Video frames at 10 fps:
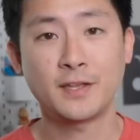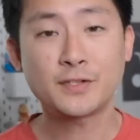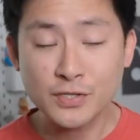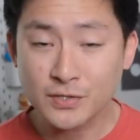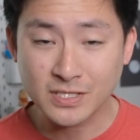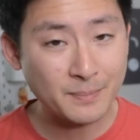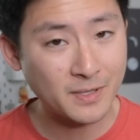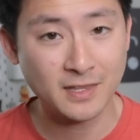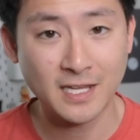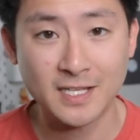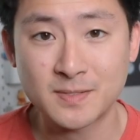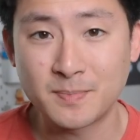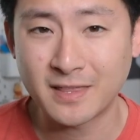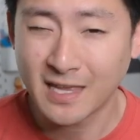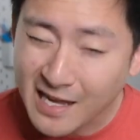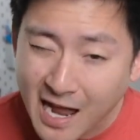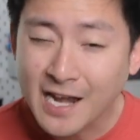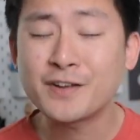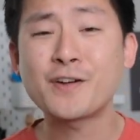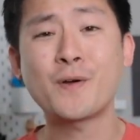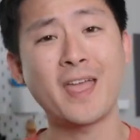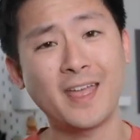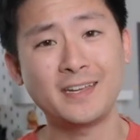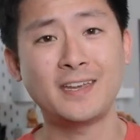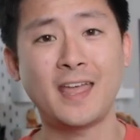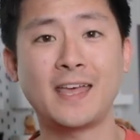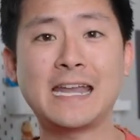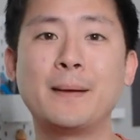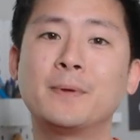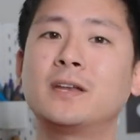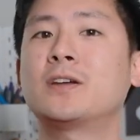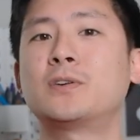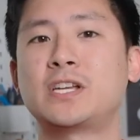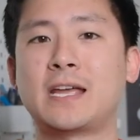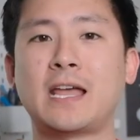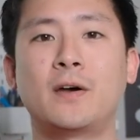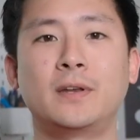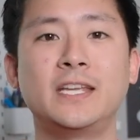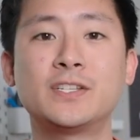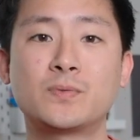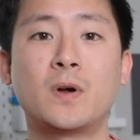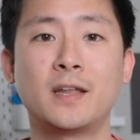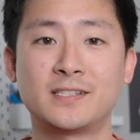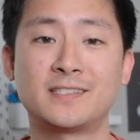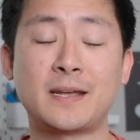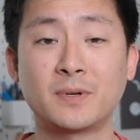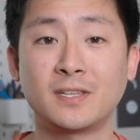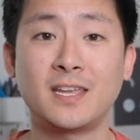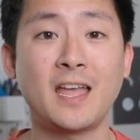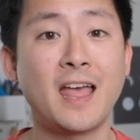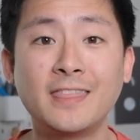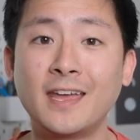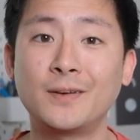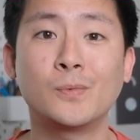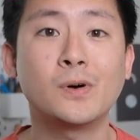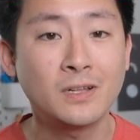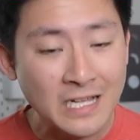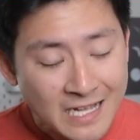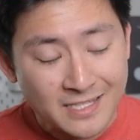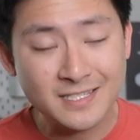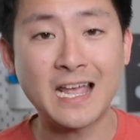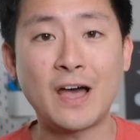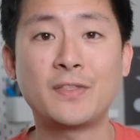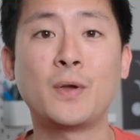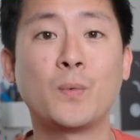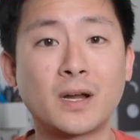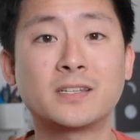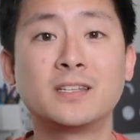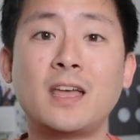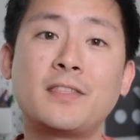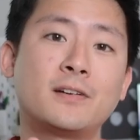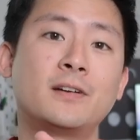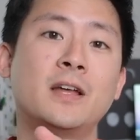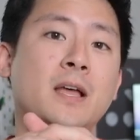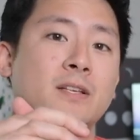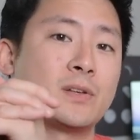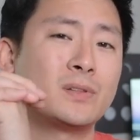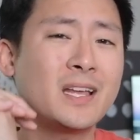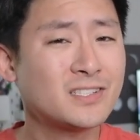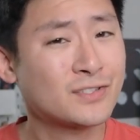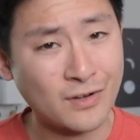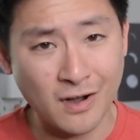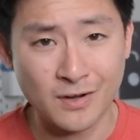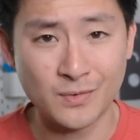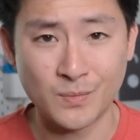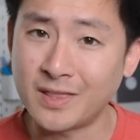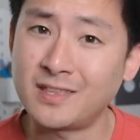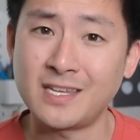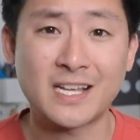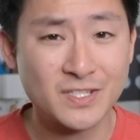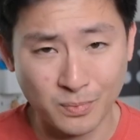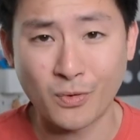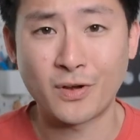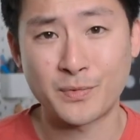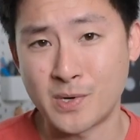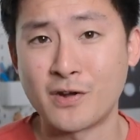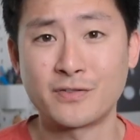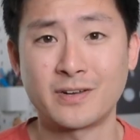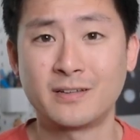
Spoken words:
They're two separate things, but they kind of go hand in hand. I'm gonna go check out each one separately and then we'll see how they work together. So let's start with the Explorer 300.